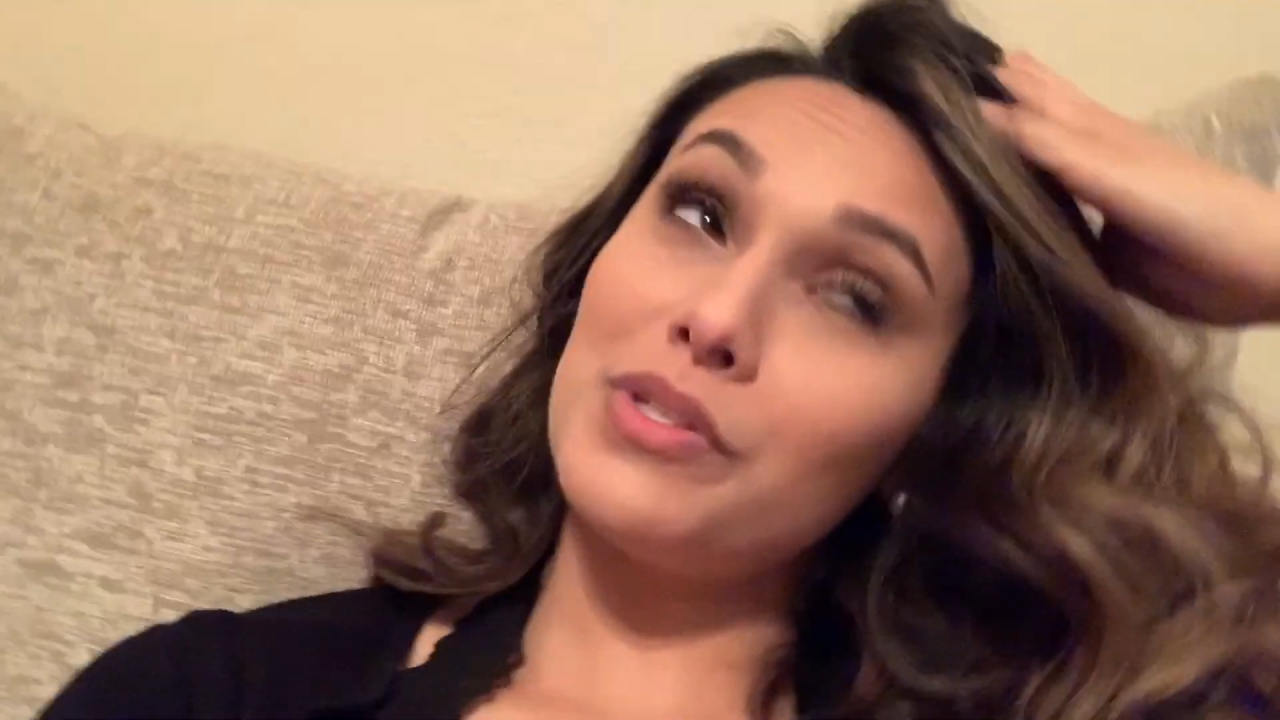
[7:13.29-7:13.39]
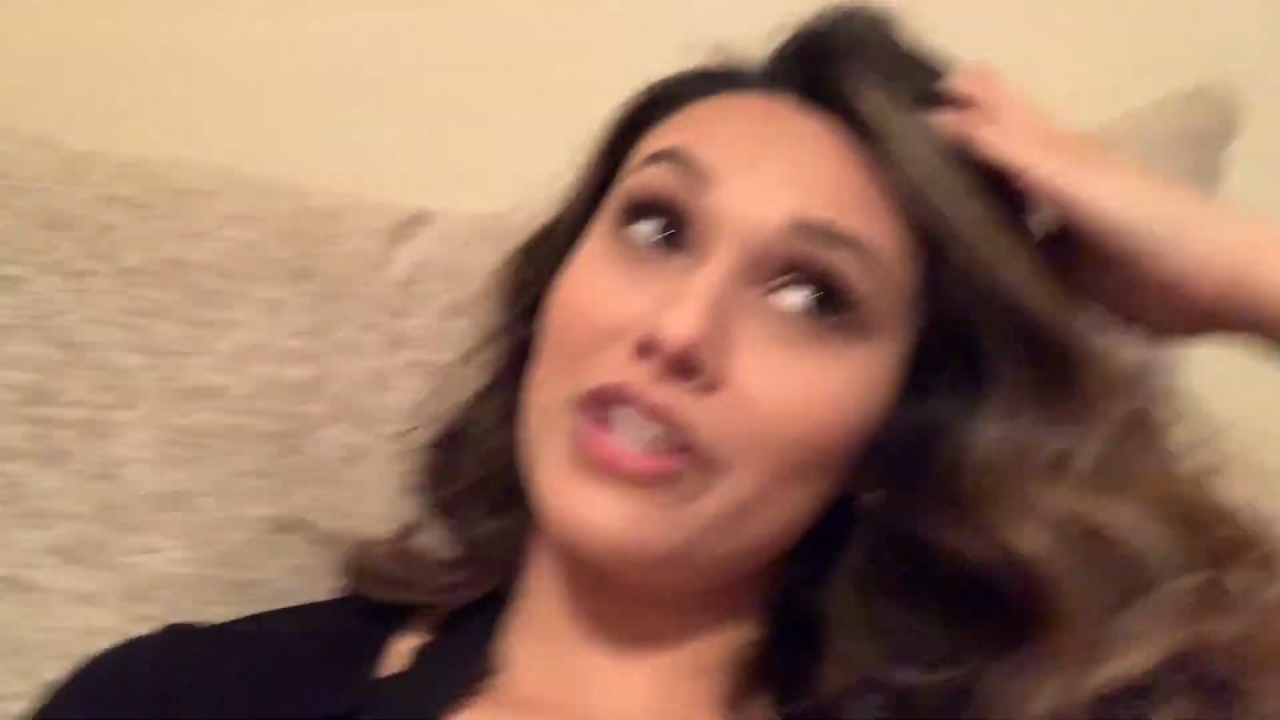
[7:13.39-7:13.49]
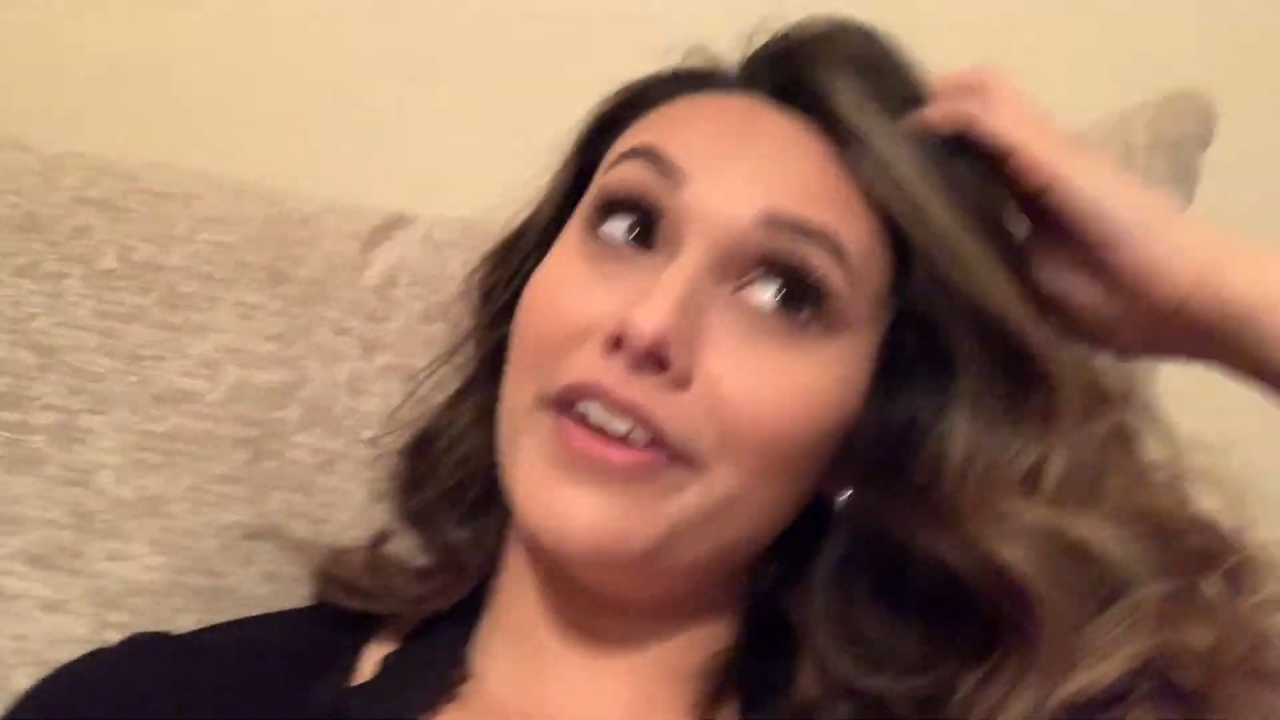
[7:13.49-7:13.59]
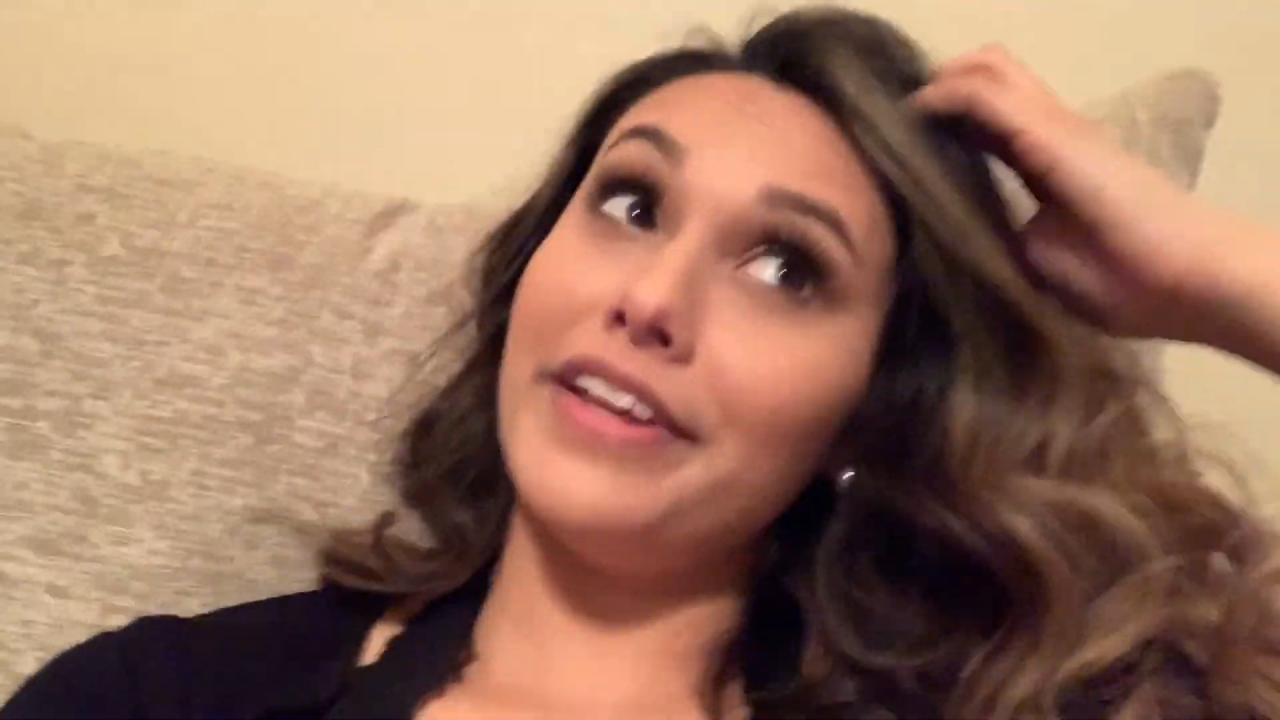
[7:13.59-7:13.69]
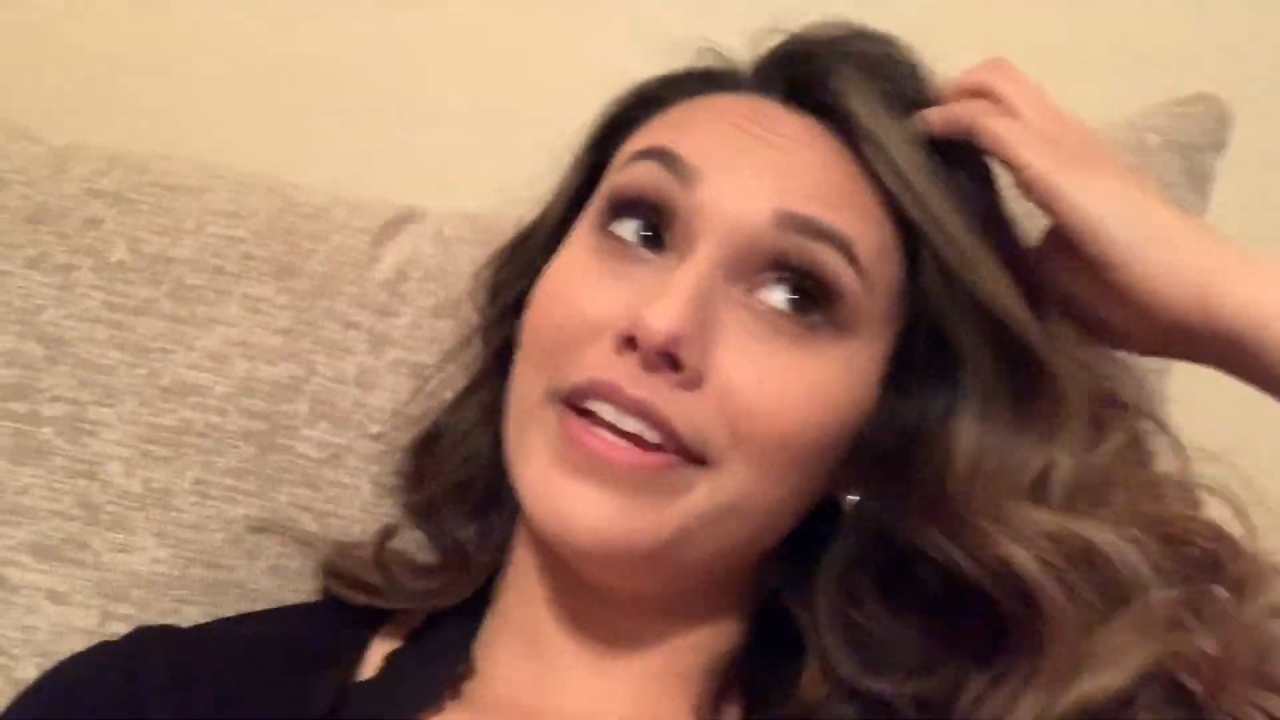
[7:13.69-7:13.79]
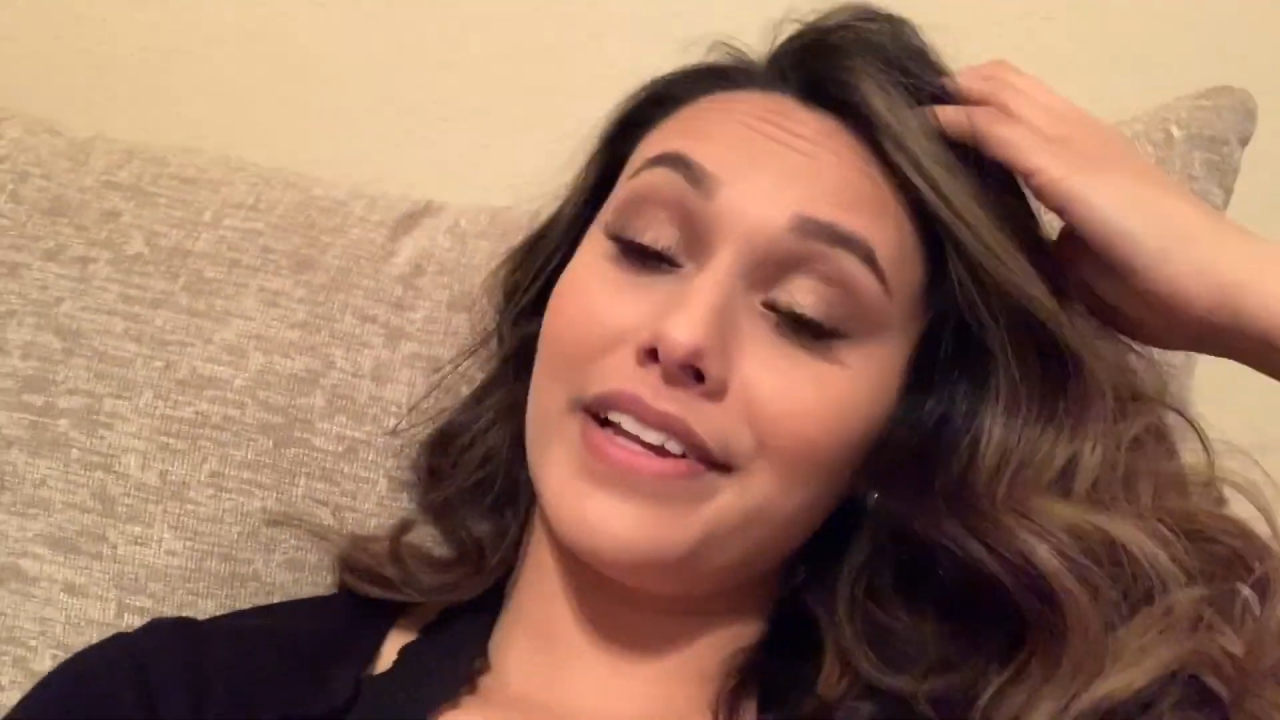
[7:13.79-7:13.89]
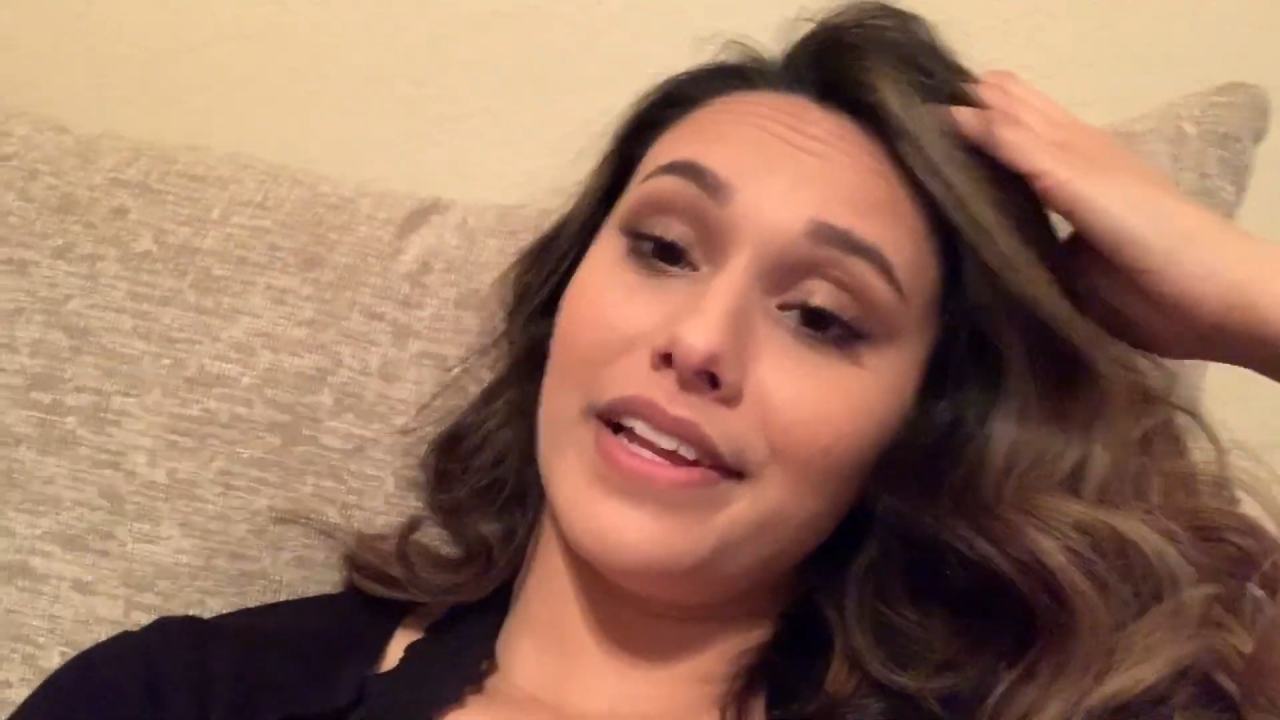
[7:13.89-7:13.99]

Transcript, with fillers: Sonic.